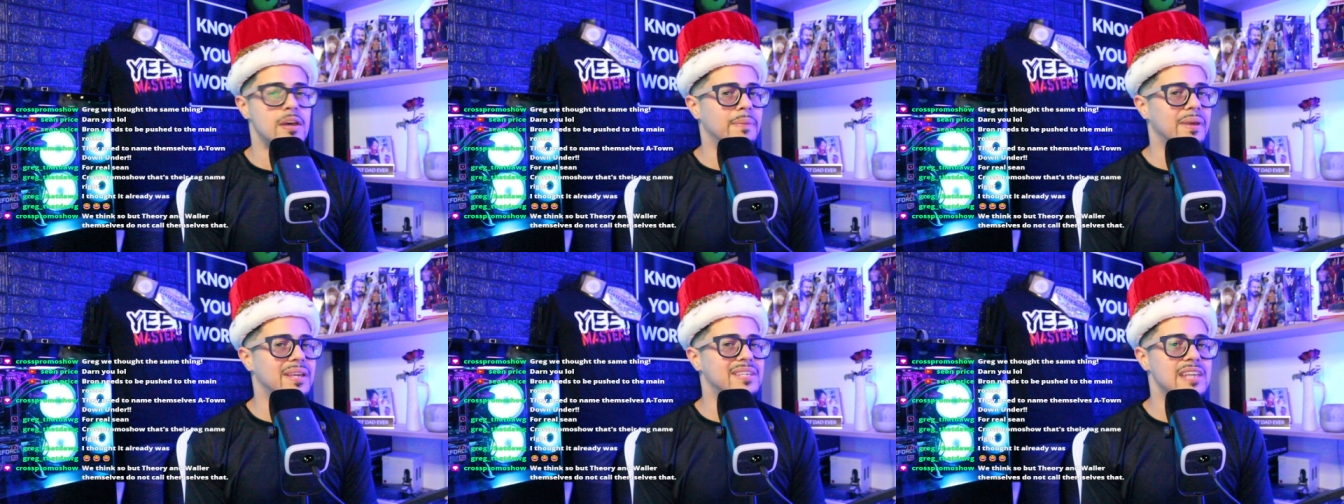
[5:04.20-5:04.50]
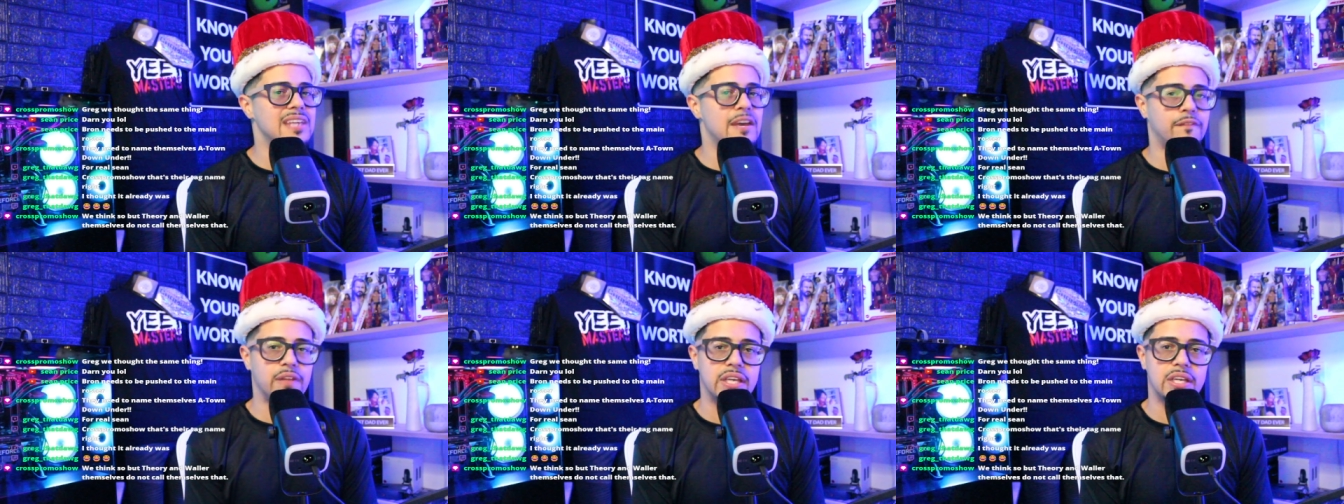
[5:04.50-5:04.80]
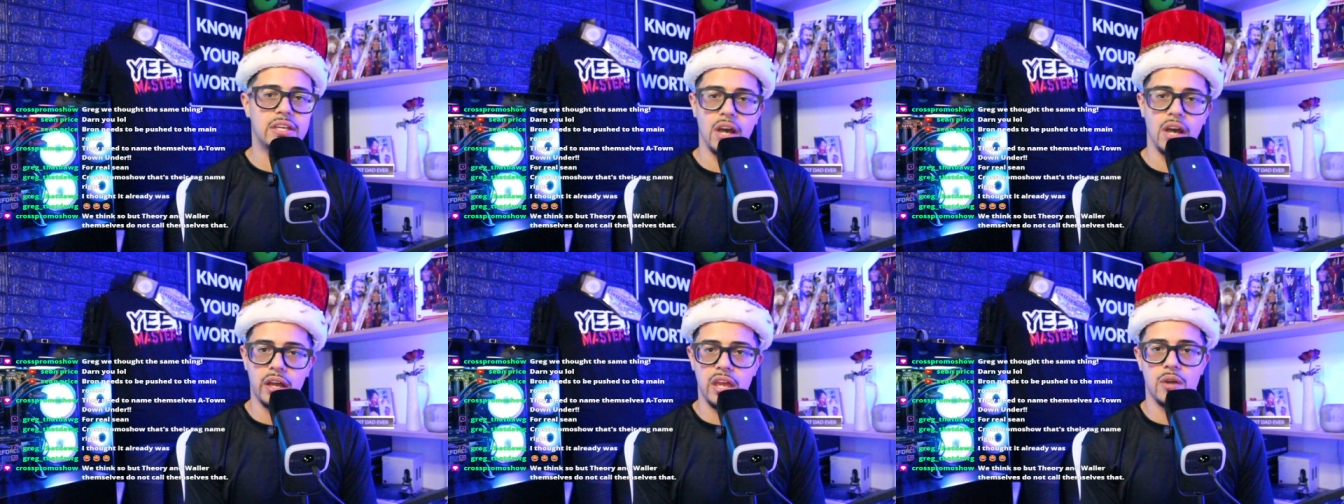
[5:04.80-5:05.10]
is definitely
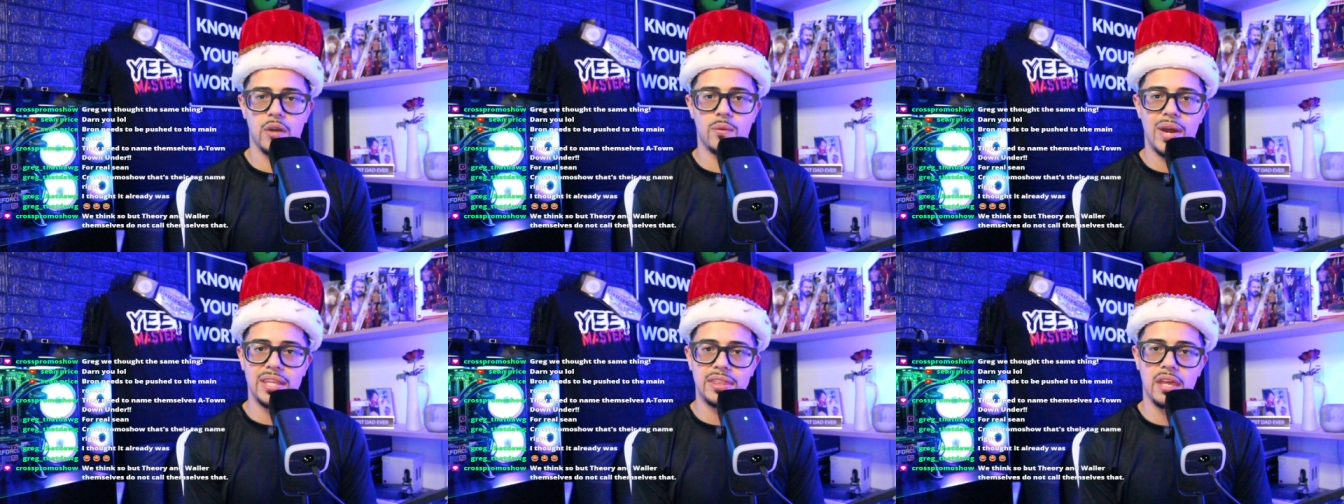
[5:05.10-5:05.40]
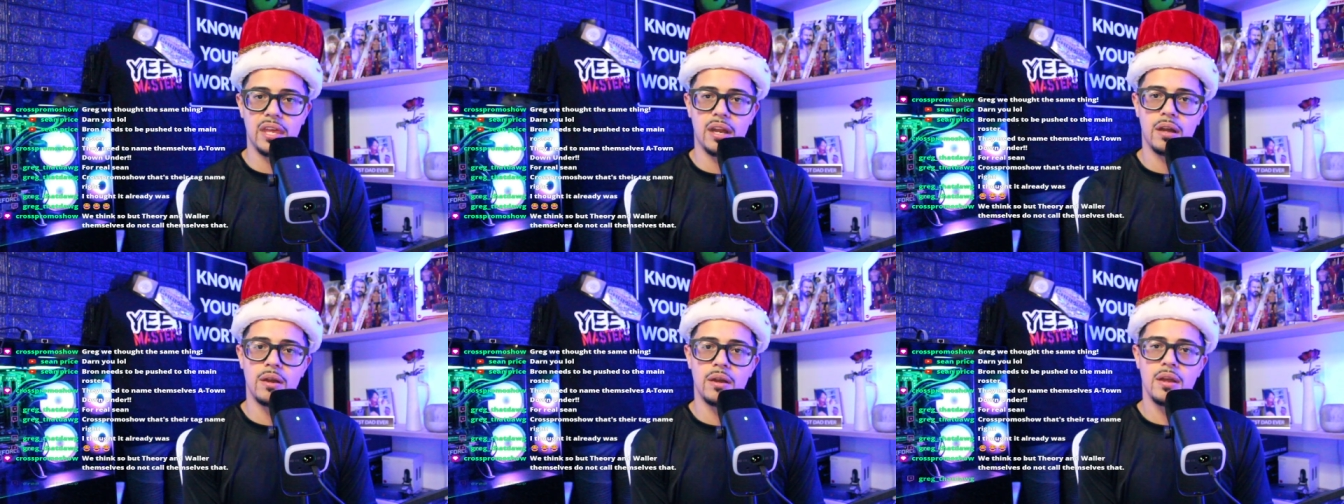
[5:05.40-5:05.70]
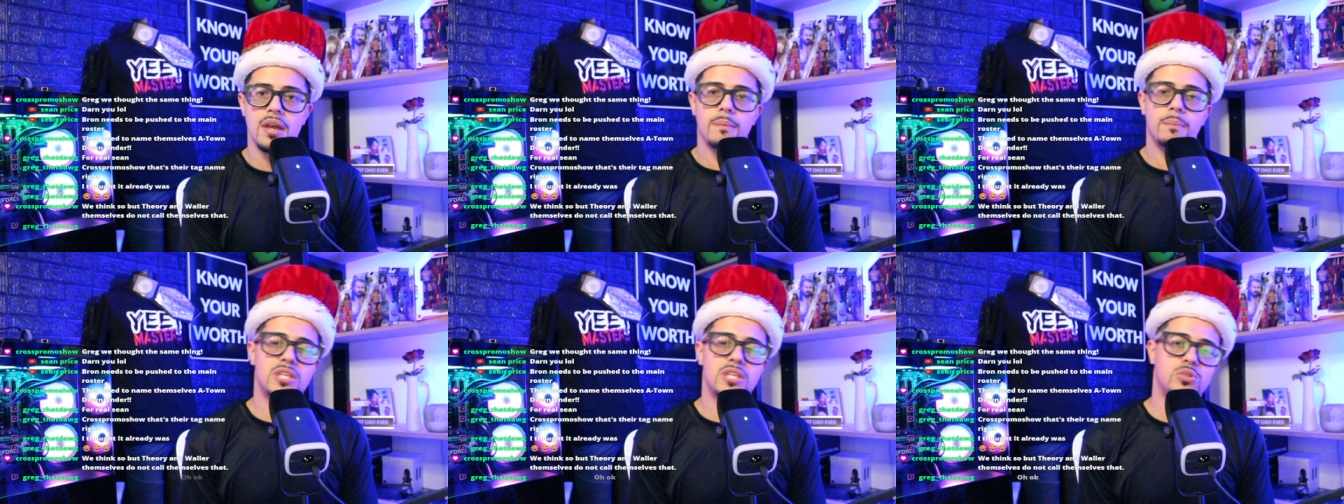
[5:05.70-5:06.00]
cooking right there
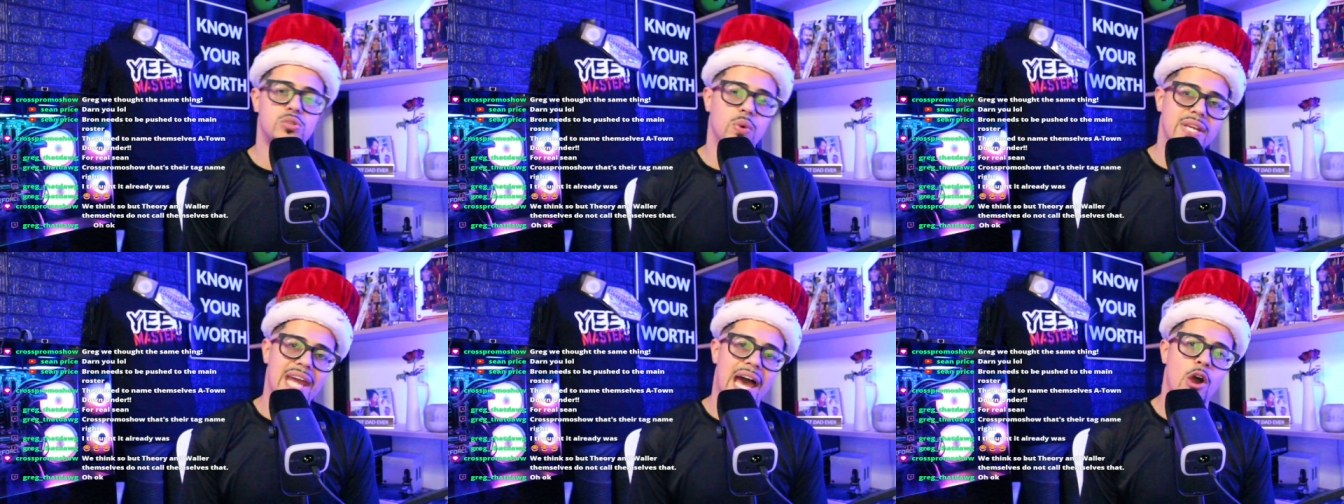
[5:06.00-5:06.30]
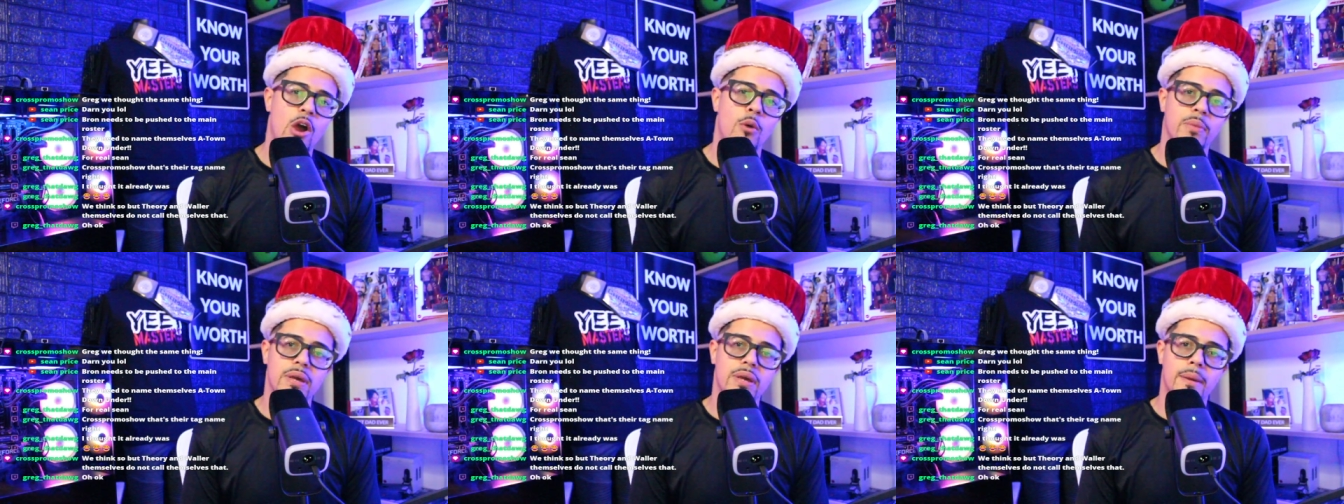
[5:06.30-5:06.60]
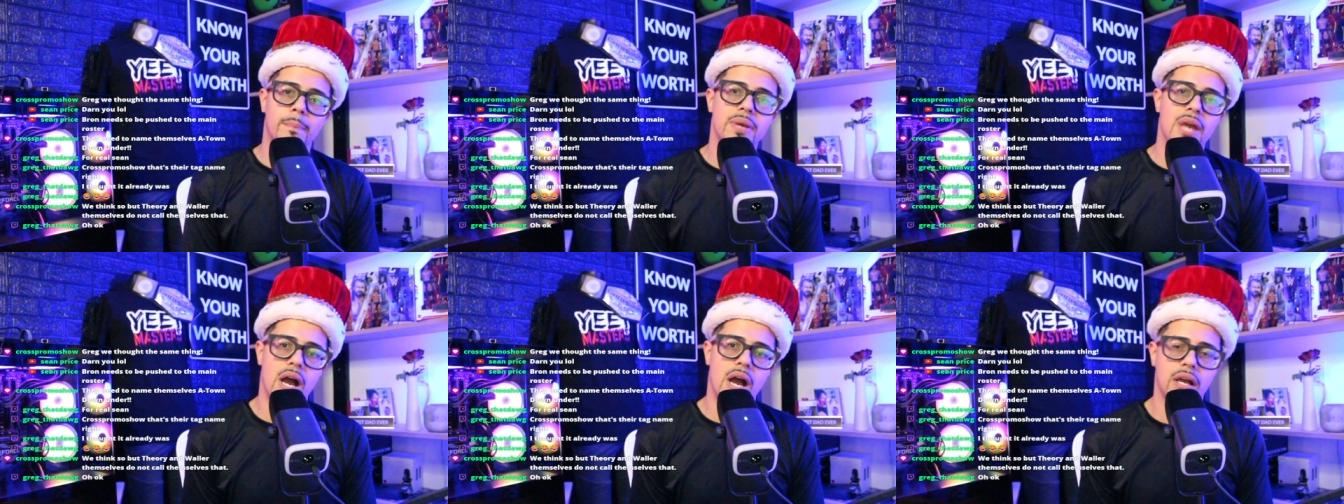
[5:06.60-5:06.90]
between Naomi and
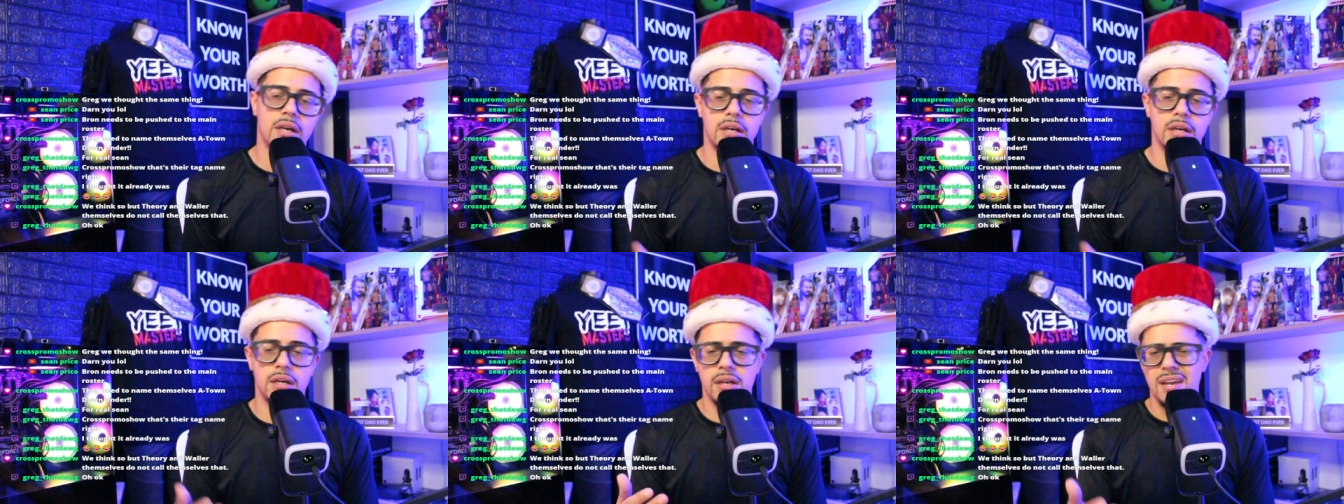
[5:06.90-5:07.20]
Bianca.